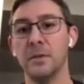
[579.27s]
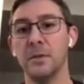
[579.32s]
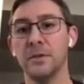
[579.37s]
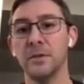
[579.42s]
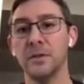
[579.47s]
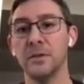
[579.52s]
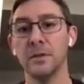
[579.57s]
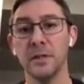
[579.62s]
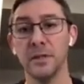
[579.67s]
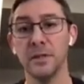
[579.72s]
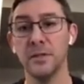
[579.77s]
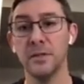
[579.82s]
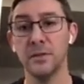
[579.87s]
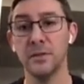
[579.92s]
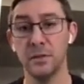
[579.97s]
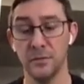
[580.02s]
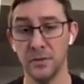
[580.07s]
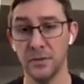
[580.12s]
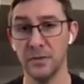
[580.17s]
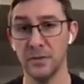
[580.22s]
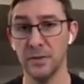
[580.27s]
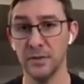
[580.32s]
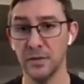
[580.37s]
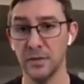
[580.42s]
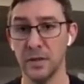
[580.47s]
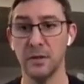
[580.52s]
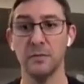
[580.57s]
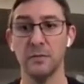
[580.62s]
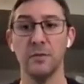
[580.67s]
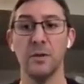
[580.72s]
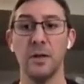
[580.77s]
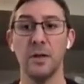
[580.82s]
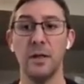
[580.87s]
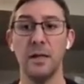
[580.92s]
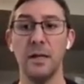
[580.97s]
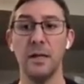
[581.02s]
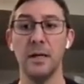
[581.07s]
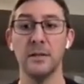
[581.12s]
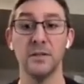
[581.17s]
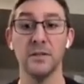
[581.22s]
Certainly service
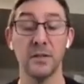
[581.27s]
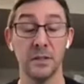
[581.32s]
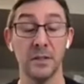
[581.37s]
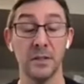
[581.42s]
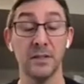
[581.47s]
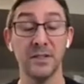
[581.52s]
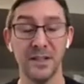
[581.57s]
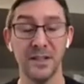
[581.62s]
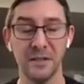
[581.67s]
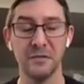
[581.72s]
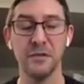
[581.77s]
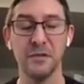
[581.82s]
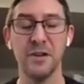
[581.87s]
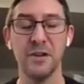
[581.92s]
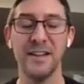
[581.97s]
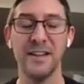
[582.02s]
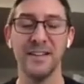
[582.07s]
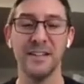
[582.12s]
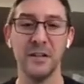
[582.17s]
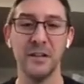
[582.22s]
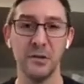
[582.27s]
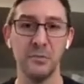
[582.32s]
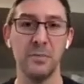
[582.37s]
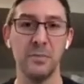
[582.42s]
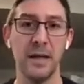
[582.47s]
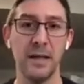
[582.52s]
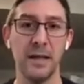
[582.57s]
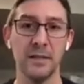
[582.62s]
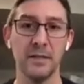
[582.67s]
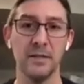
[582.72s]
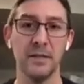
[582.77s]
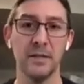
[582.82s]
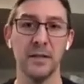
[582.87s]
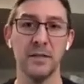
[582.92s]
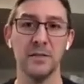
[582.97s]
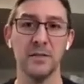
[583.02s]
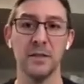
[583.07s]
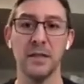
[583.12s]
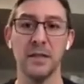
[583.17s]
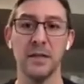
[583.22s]
discovery and load balancing
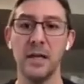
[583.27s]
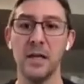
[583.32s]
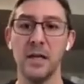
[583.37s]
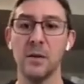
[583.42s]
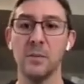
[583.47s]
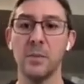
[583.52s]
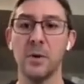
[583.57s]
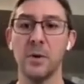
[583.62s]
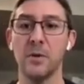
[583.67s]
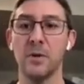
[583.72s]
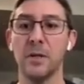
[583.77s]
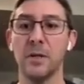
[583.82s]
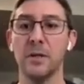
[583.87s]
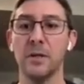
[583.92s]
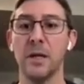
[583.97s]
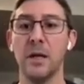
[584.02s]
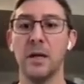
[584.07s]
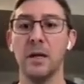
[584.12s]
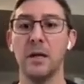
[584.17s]
is a key component.